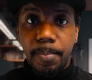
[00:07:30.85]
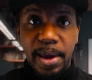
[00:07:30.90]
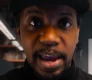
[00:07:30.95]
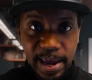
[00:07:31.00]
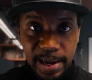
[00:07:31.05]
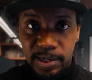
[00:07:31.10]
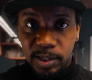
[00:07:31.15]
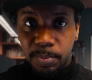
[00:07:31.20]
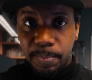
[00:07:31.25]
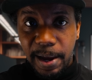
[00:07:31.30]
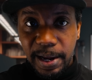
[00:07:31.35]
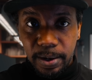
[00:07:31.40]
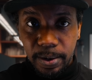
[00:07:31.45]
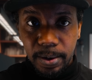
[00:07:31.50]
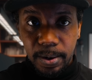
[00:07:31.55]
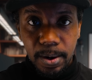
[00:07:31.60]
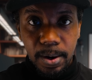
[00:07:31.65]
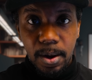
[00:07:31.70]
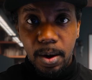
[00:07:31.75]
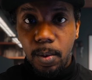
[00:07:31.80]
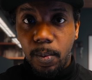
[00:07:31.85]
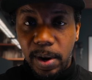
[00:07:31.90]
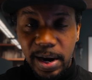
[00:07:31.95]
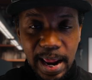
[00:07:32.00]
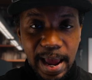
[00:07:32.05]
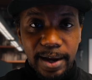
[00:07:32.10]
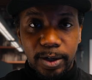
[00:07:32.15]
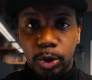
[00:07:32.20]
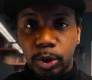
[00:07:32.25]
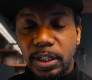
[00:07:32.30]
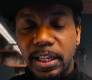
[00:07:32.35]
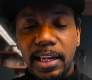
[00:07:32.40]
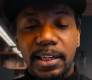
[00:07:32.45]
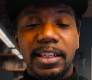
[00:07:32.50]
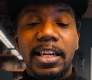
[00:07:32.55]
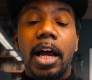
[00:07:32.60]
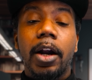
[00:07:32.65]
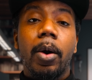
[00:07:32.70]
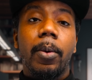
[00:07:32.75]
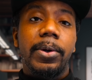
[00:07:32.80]
pays better when actually
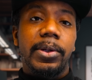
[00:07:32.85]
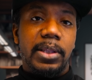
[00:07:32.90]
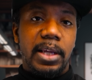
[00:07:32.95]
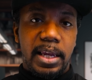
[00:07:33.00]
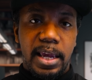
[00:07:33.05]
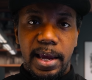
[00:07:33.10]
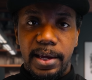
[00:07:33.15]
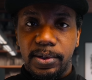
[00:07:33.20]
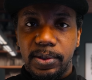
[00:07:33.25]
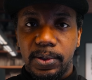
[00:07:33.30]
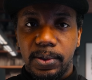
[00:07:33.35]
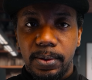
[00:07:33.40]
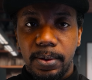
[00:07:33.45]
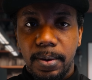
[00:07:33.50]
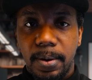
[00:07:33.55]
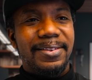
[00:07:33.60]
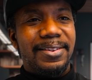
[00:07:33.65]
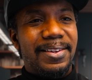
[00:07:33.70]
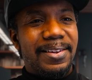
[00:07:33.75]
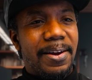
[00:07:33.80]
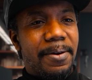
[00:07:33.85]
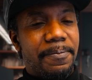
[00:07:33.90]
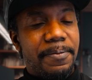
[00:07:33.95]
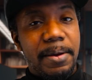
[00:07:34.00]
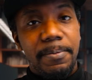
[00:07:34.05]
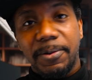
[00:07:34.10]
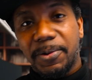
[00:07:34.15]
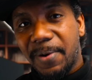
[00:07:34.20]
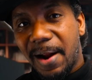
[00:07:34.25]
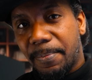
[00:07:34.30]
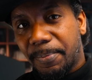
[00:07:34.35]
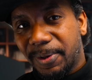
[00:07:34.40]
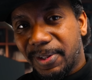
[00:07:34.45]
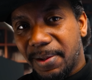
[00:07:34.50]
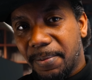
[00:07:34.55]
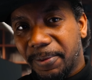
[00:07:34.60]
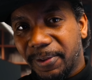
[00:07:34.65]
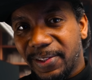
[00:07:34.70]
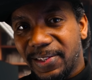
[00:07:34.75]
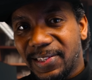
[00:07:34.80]
that's not always the case. You know, famous rapper
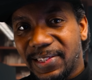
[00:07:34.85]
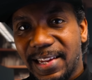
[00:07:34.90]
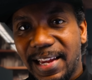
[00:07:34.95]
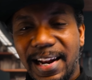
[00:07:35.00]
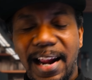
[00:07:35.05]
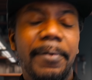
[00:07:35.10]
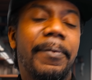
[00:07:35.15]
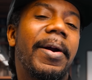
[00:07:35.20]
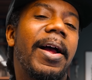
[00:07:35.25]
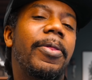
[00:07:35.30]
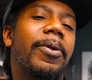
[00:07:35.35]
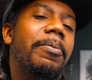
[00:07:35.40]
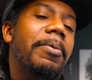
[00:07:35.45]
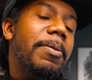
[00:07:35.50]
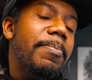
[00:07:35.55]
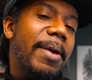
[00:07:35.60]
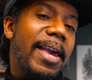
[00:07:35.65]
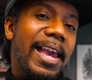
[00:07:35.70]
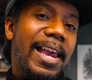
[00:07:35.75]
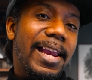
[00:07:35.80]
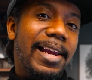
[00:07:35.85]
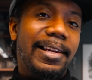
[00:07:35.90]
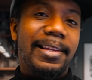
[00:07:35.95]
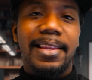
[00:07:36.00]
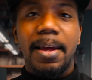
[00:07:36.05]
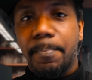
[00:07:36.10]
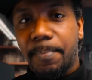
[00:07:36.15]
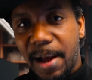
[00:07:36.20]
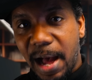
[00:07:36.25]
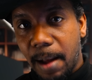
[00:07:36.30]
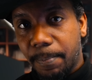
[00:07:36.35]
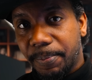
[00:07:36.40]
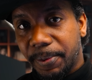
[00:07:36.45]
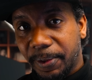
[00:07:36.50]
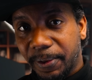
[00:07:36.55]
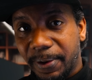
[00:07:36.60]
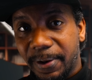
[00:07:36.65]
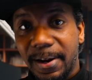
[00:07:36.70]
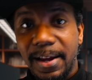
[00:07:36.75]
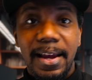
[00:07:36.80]
Timbaland said, I'd rather be paid than
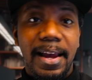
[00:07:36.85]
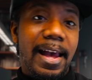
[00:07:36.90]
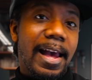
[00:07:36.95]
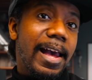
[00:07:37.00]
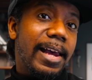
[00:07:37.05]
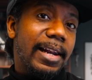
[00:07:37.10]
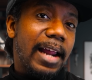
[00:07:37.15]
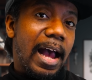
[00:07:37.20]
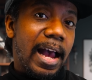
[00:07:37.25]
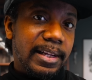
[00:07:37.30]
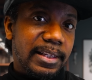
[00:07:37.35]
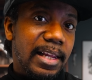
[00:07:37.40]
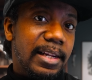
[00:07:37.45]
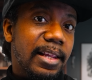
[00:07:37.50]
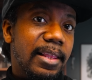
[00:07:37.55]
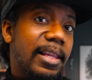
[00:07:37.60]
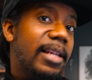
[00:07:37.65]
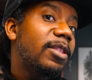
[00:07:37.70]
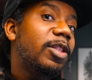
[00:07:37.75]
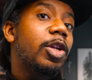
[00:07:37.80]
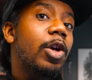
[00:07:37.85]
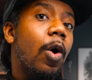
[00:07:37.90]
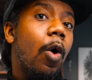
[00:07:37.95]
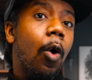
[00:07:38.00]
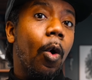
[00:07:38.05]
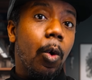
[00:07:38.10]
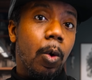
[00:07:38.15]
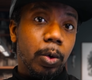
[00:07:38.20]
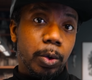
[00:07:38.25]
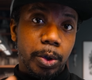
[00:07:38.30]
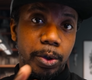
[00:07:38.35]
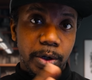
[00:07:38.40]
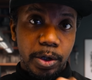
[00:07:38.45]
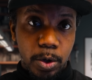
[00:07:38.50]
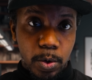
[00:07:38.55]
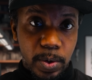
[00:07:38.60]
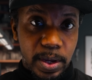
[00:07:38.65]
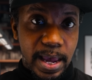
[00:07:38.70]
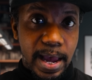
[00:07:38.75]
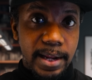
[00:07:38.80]
popular. And I tend to think the older
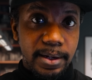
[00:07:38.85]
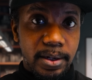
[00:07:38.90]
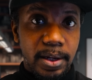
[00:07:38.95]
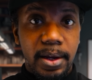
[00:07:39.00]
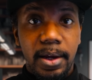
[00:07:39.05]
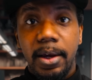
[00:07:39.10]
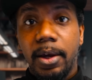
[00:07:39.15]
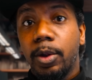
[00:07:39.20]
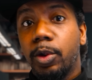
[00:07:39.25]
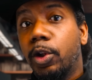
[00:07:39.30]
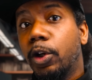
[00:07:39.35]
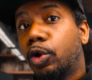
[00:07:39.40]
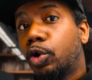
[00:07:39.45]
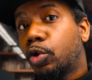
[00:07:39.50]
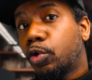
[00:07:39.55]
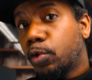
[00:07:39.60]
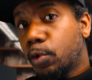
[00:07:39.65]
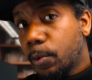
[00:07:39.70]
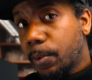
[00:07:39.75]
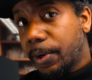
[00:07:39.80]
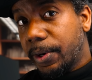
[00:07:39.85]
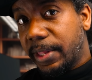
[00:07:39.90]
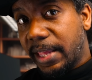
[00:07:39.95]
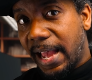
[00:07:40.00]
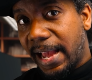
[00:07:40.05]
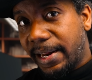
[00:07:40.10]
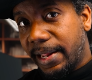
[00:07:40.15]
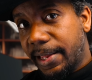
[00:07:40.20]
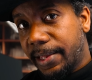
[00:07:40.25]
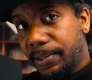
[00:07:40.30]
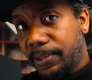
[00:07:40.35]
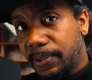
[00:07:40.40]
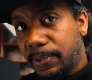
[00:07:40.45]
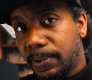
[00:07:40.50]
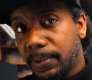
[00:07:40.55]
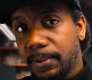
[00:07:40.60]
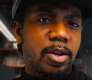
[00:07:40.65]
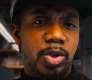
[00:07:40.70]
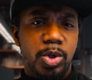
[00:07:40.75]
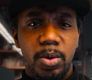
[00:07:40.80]
you get, the truer that
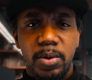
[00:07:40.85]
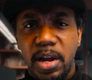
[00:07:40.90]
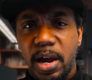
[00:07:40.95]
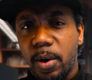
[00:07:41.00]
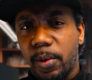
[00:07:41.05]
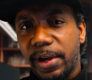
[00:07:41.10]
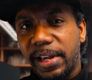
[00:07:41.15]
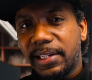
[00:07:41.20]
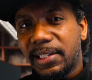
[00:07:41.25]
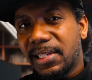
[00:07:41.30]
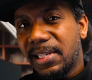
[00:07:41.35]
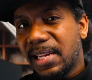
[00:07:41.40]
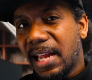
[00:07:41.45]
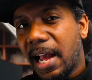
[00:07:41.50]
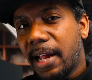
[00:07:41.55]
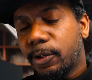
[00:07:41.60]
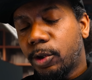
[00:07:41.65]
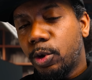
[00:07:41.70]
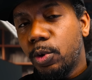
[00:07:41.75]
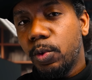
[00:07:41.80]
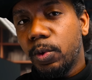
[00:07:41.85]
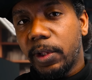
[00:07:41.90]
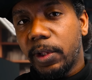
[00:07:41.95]
is. So no, it's not too